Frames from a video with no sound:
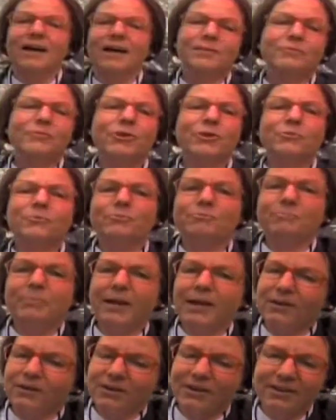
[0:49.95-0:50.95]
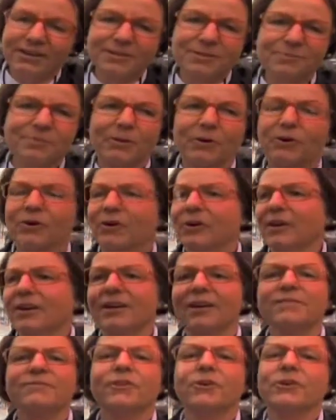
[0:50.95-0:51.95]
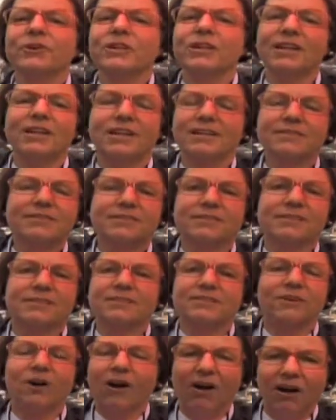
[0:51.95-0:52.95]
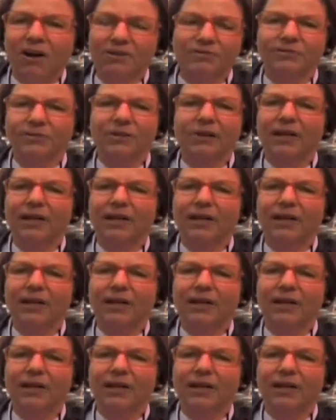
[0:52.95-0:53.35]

I'm Ruth Bader Ginsburg, and I voted against this awful